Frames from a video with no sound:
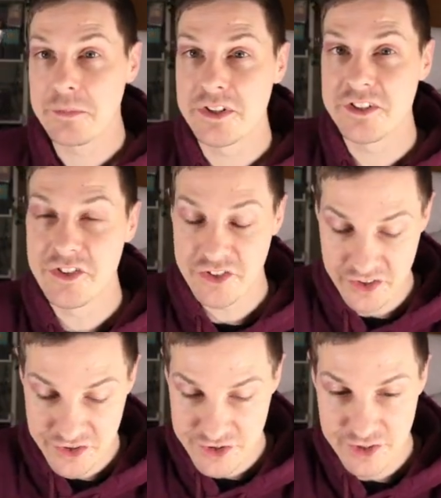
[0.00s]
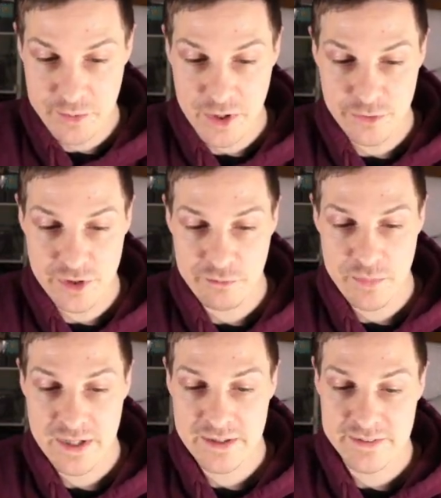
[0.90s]
good discussion about
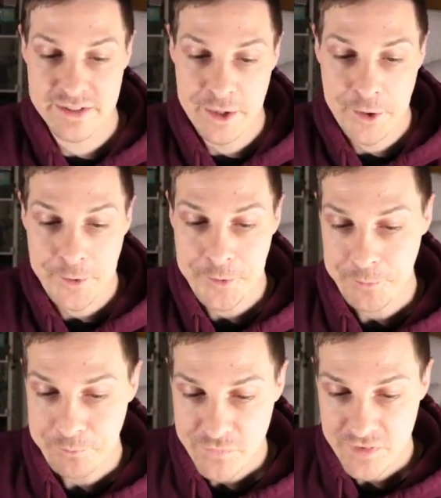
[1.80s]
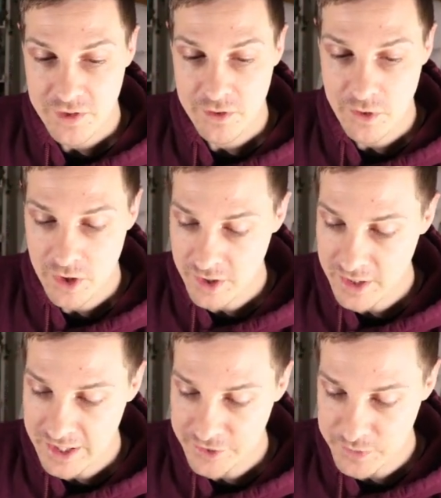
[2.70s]
Riftbound.
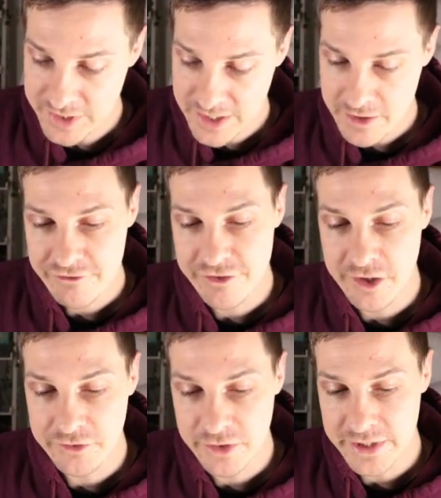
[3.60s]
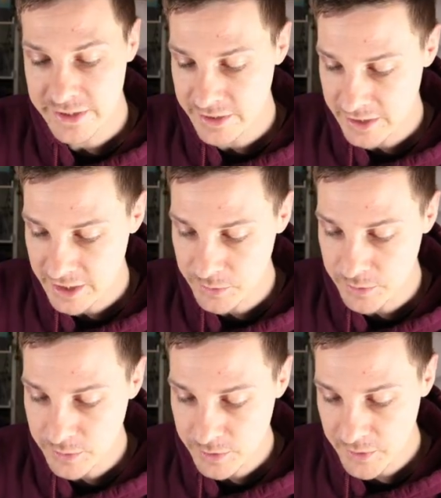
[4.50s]
As we get further in, I
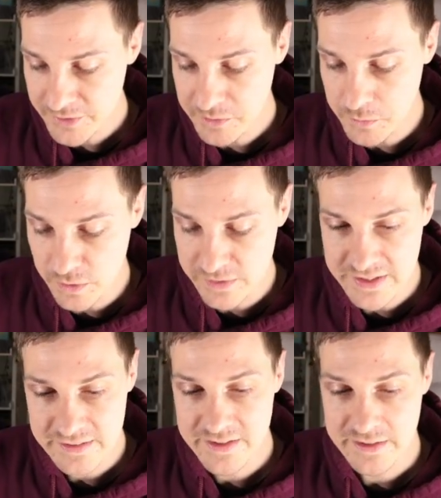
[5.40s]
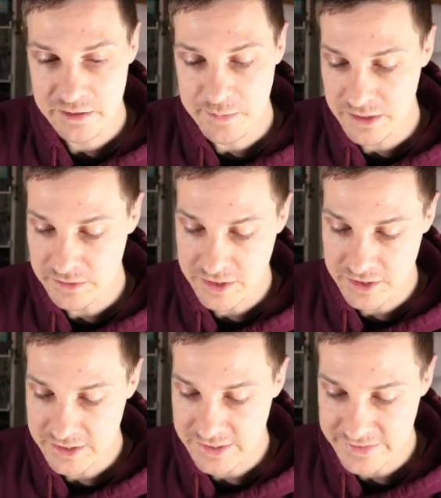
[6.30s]
will go into more detail about
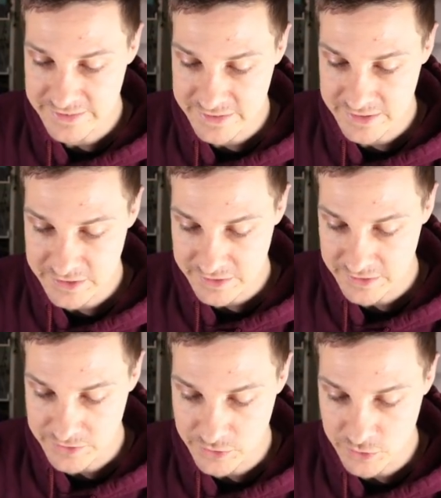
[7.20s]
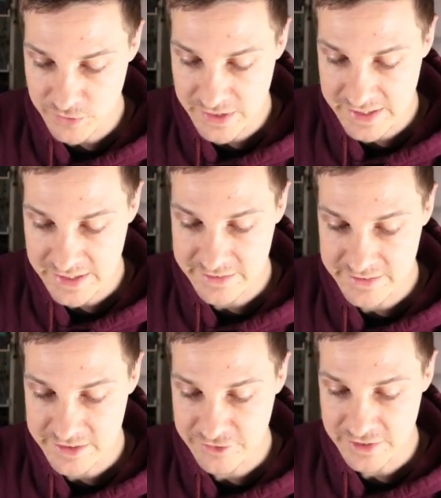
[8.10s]
cards and all that kind of
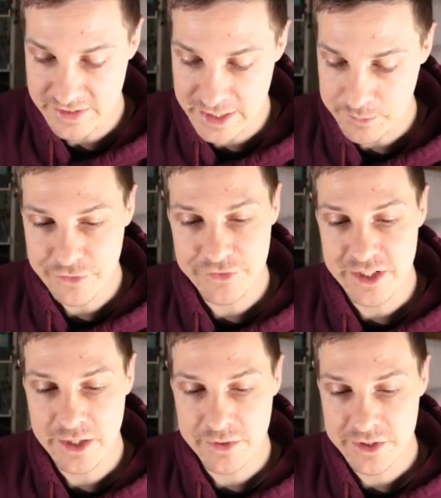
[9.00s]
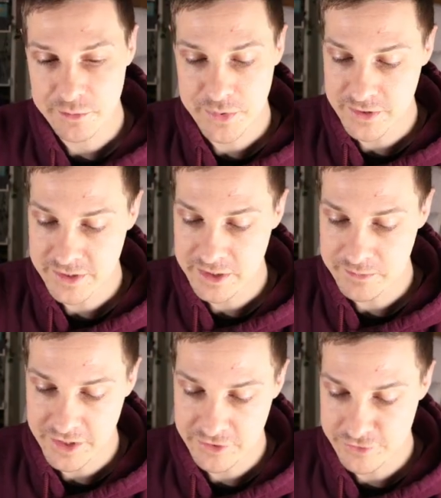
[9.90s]
stuff like that. But for now, we're just building up
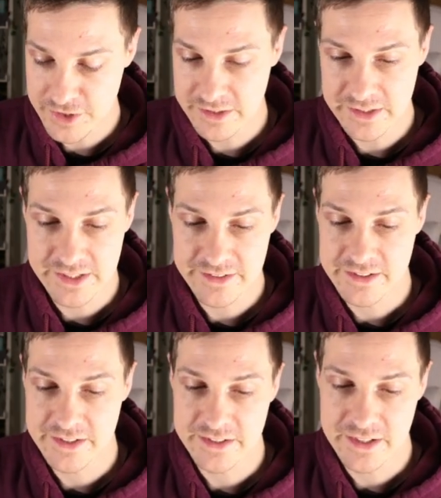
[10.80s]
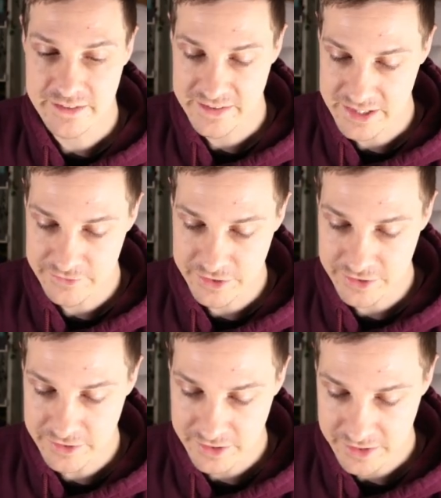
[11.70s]
nice, friendly starter decks to have a
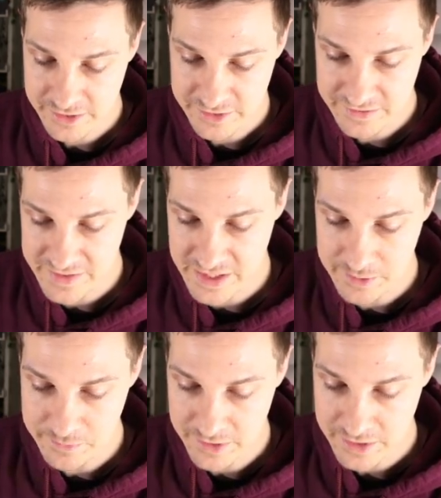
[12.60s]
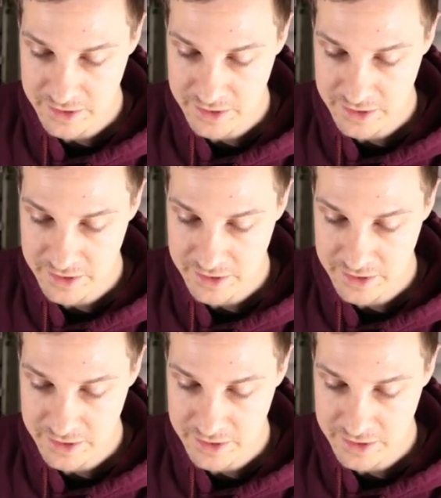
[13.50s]
good time,